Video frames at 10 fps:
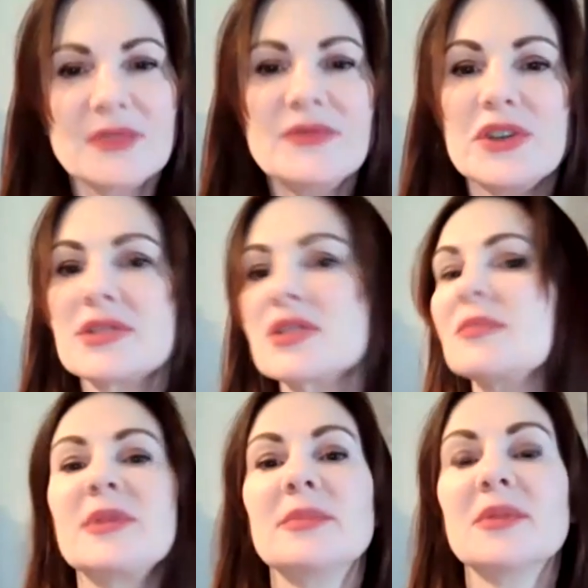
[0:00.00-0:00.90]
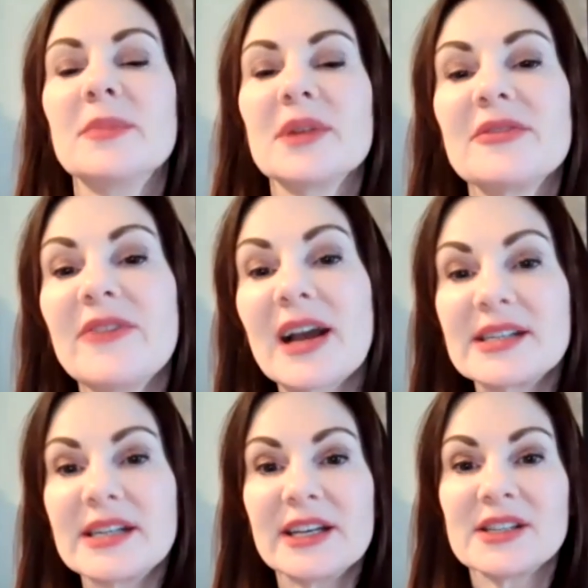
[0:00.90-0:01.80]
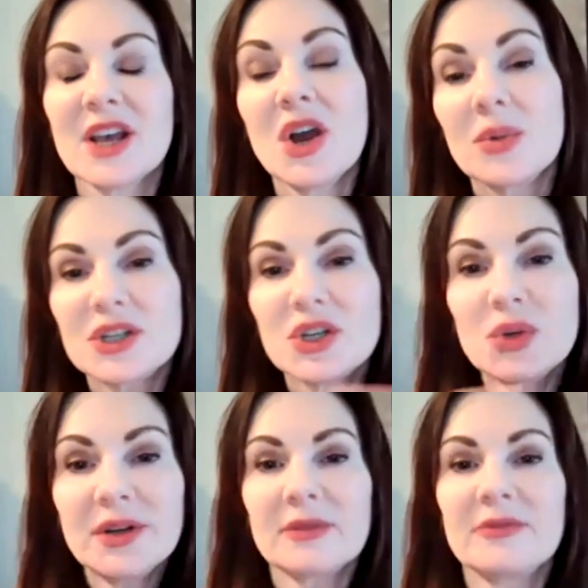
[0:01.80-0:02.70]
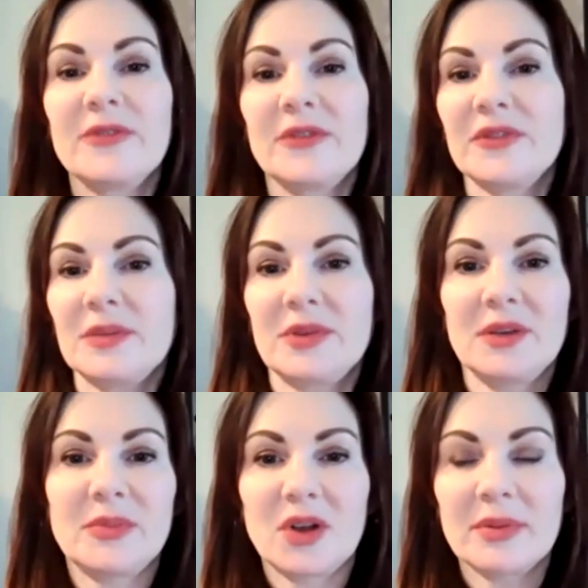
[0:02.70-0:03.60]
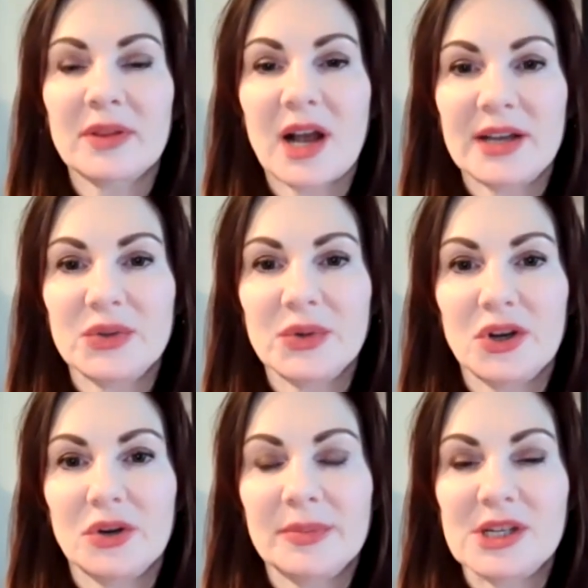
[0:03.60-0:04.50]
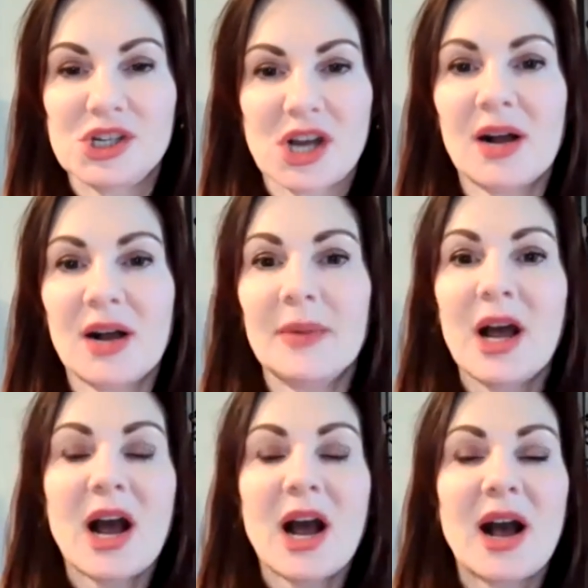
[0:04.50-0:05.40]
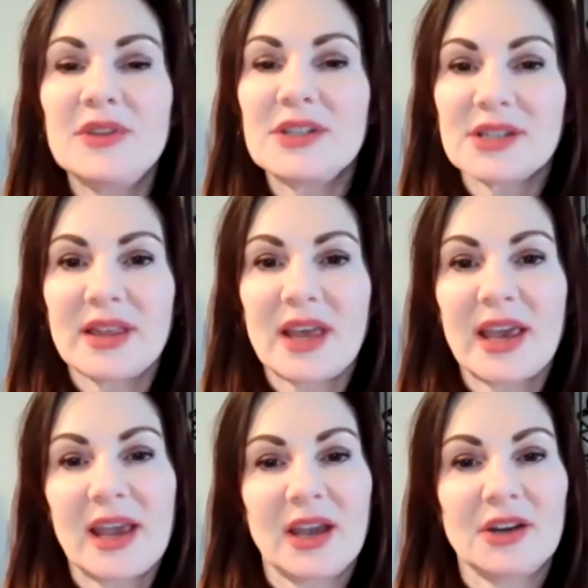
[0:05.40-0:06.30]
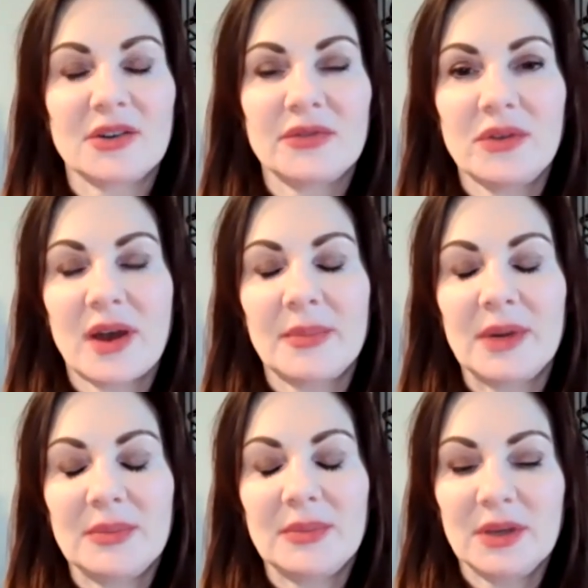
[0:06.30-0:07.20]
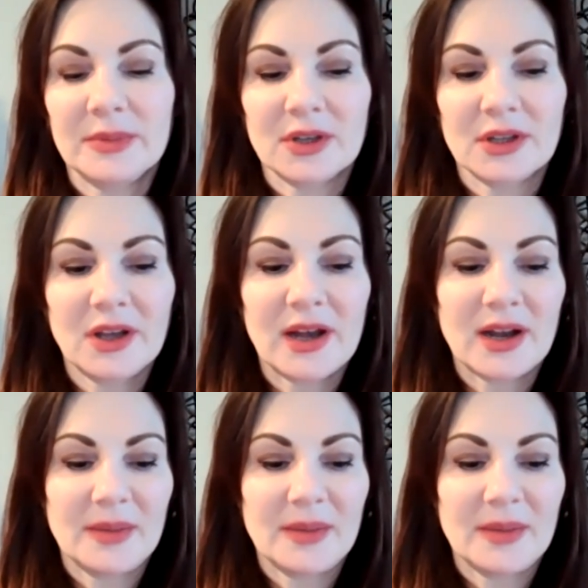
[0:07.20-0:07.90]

confuses people. But the fact is, when 250 people apply to an open job, obviously they can't interview that many people.